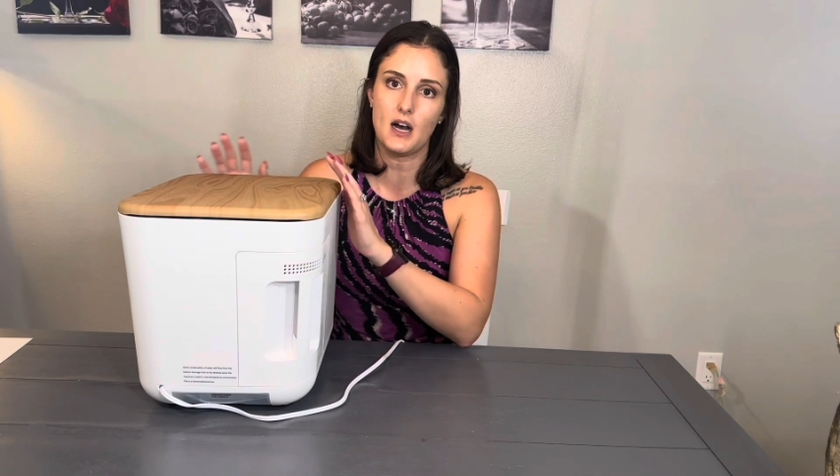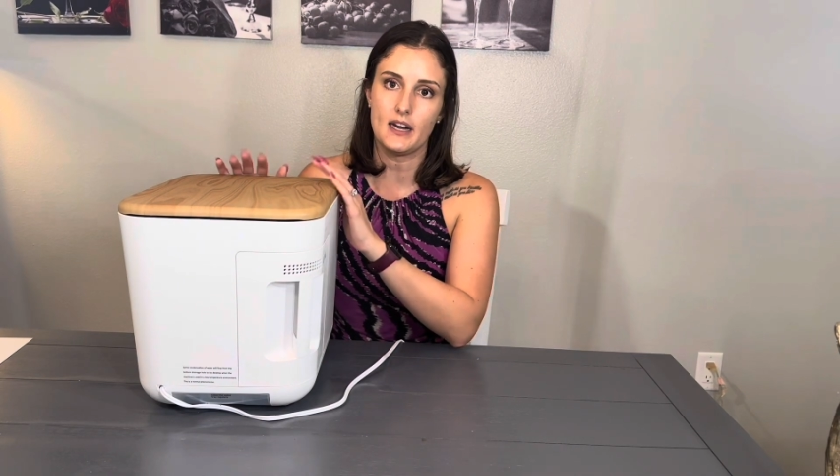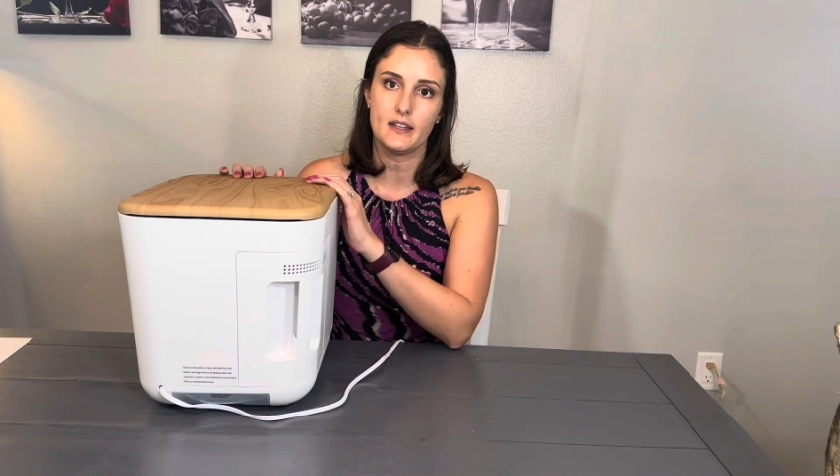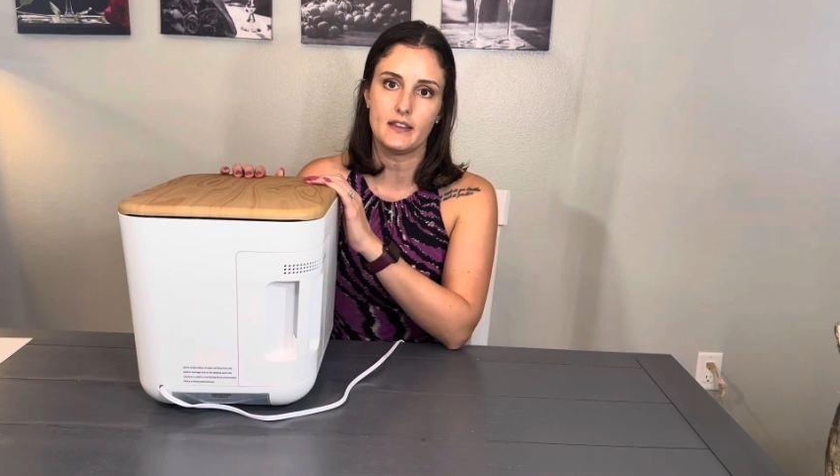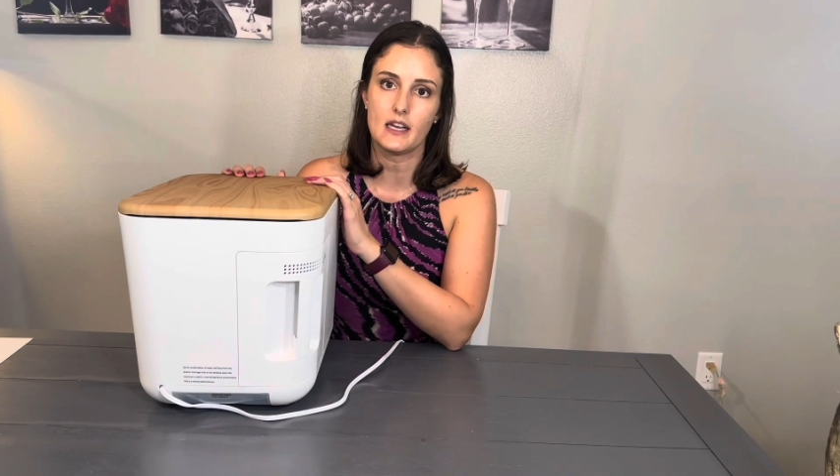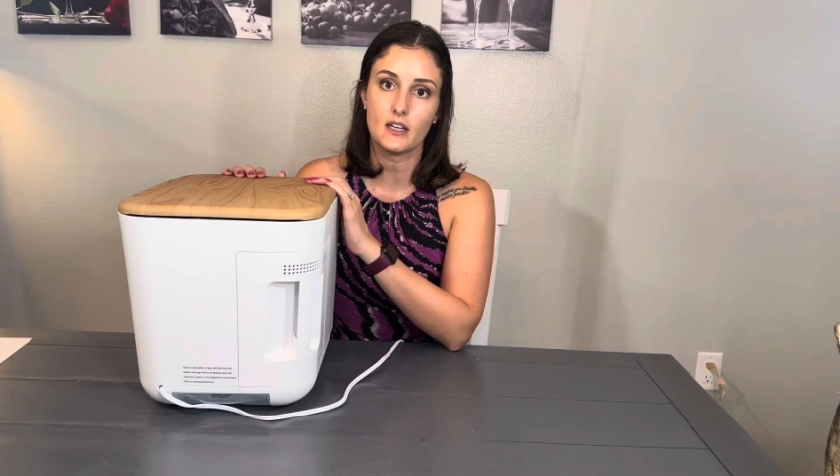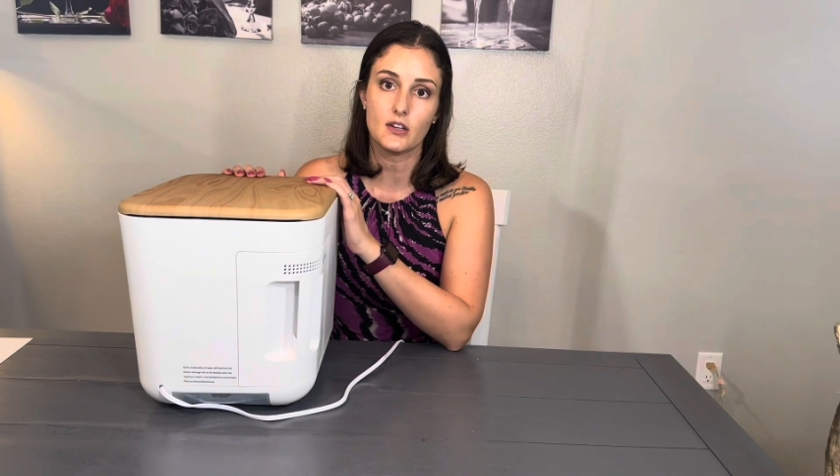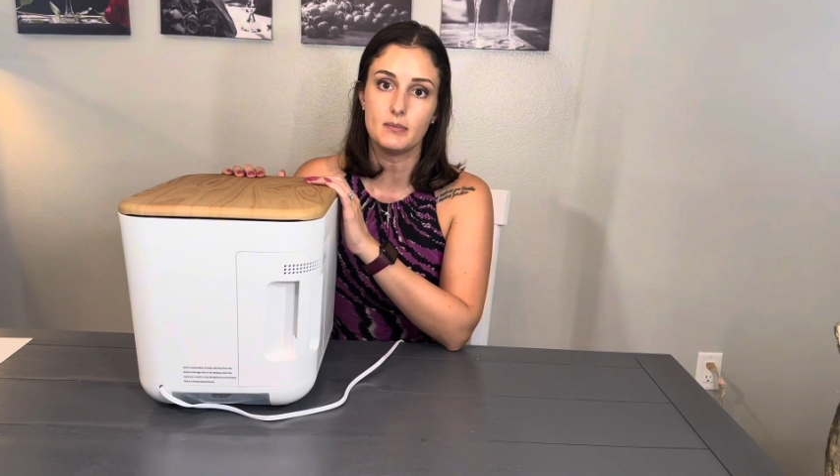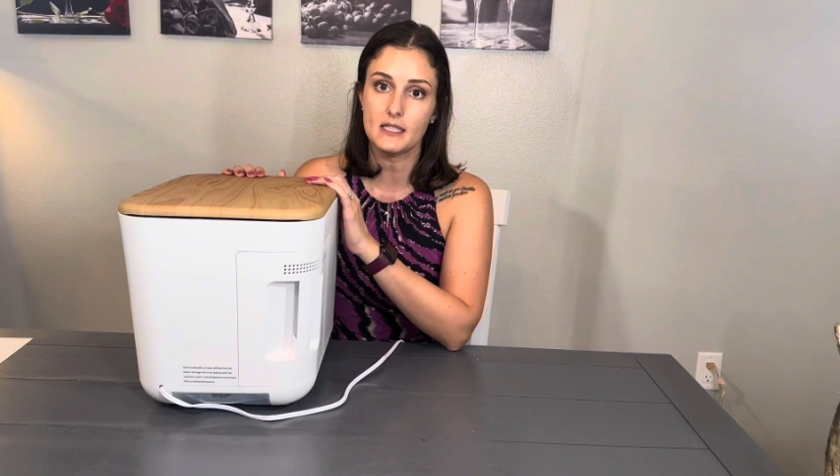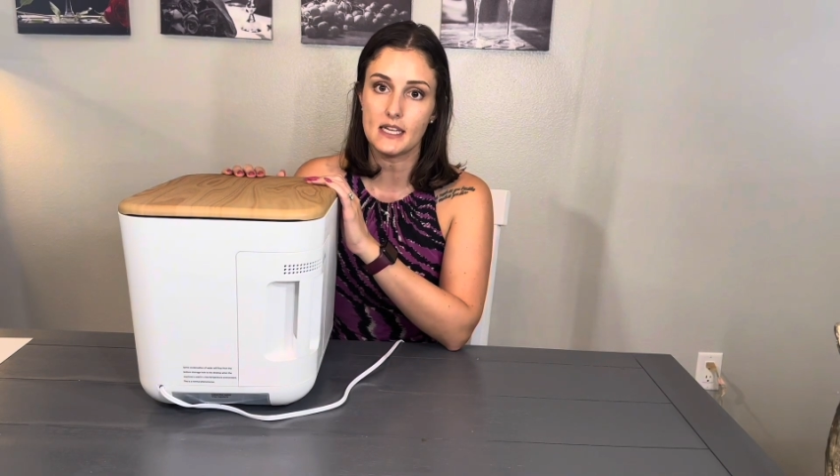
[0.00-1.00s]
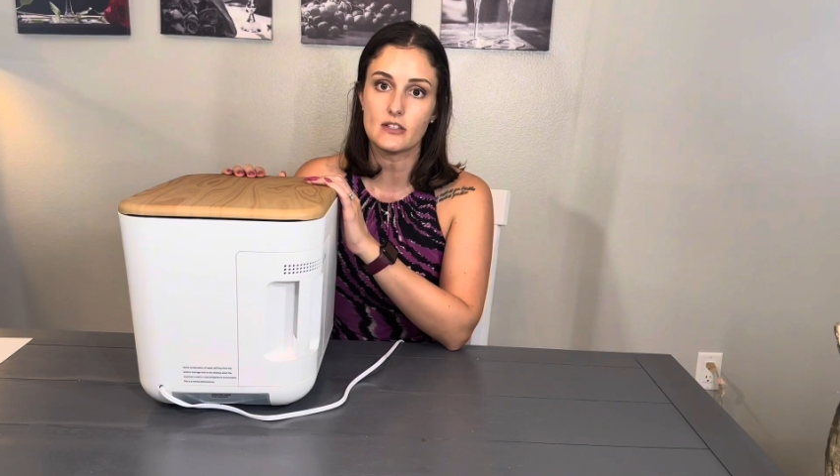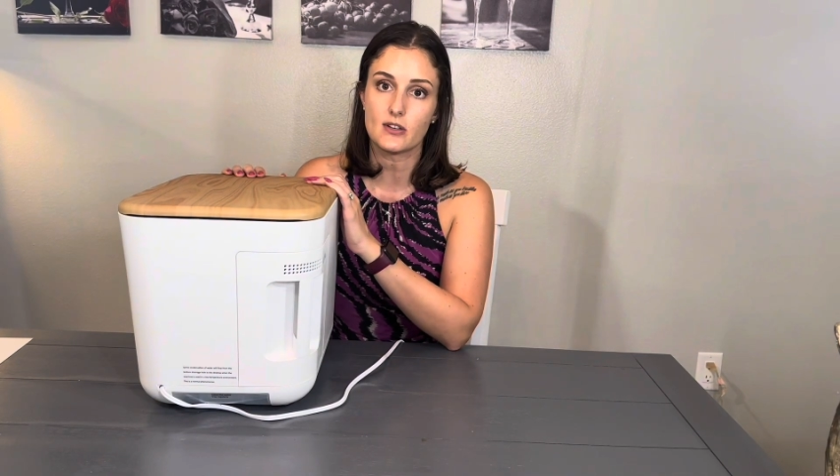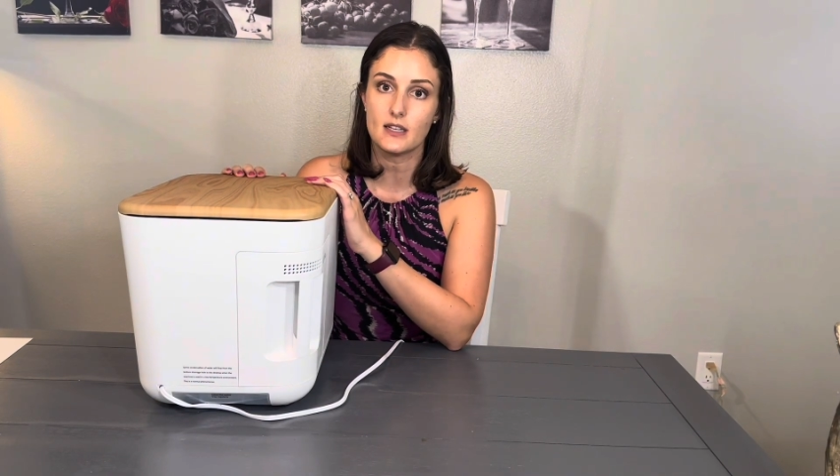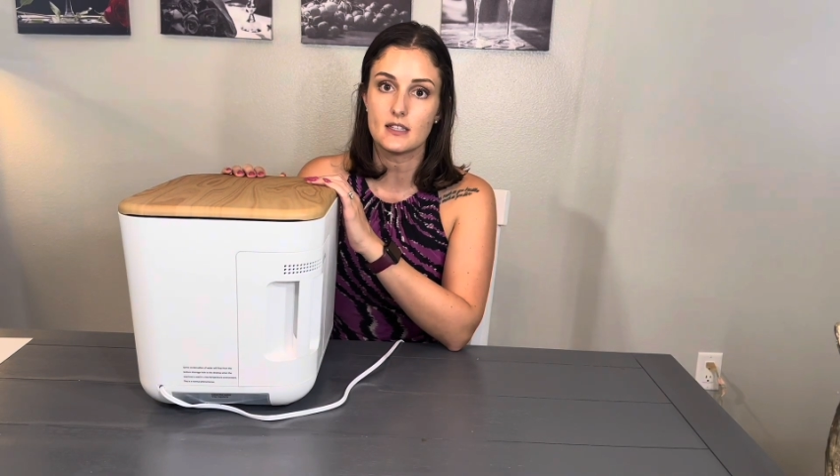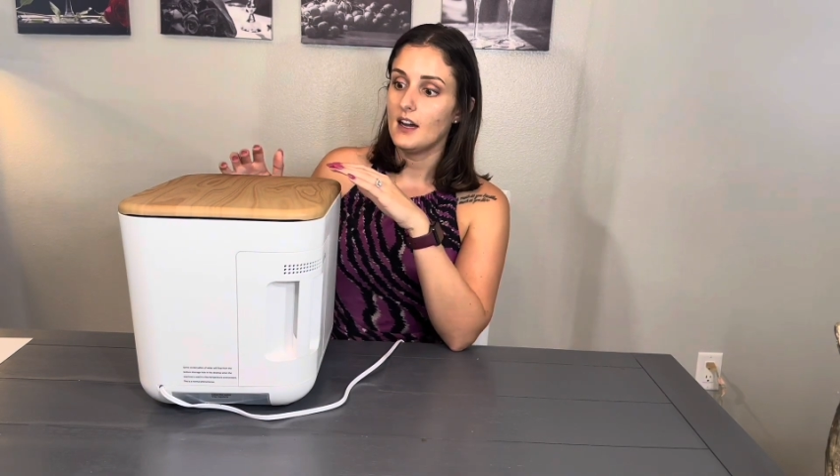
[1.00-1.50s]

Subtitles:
I think it could be dangerous.